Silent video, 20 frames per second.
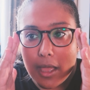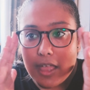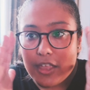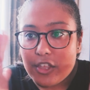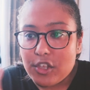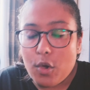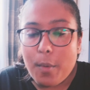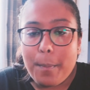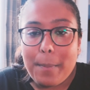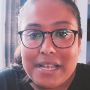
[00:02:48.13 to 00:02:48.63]

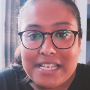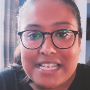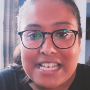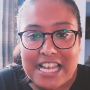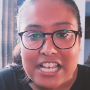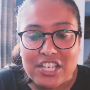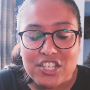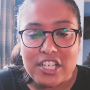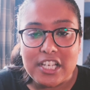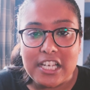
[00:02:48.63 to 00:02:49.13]
you're
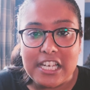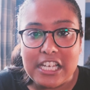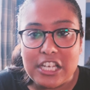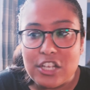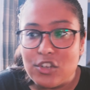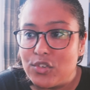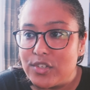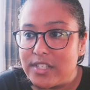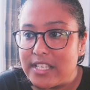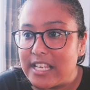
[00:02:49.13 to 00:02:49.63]
potentially
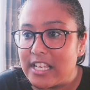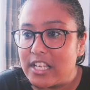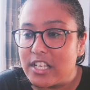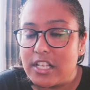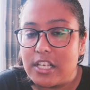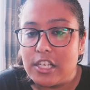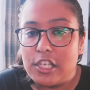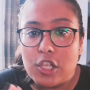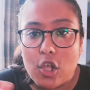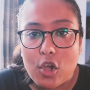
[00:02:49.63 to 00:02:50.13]
losing
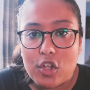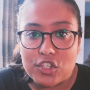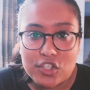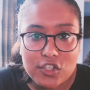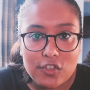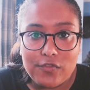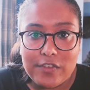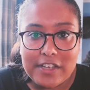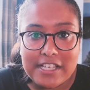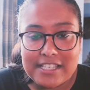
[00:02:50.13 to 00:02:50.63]

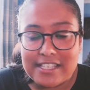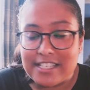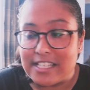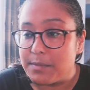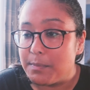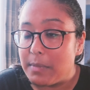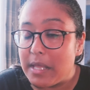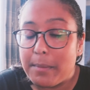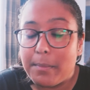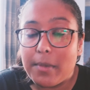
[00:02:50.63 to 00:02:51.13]
lots of
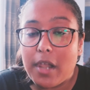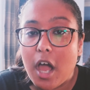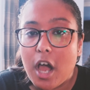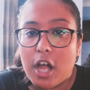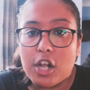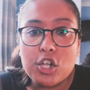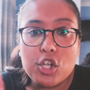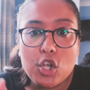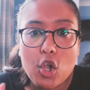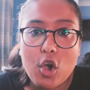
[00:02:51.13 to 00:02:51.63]
visitors. People
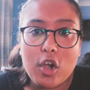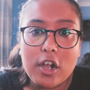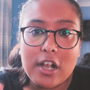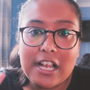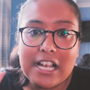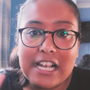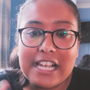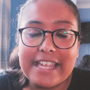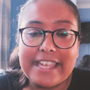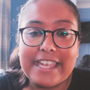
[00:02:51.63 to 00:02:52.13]
are not
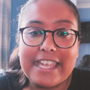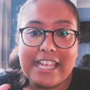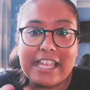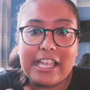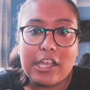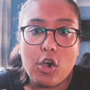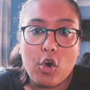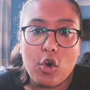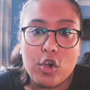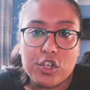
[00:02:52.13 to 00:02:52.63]

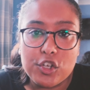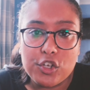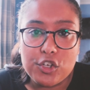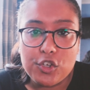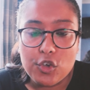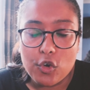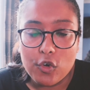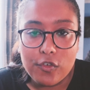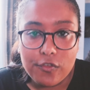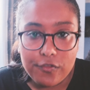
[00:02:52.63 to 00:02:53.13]
clicking on
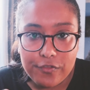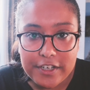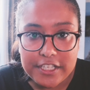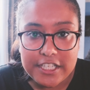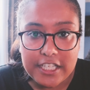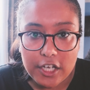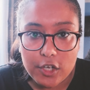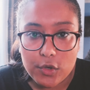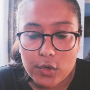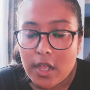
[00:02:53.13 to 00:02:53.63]
your
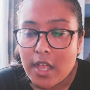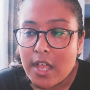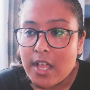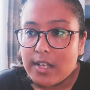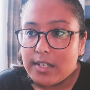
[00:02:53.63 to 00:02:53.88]
video.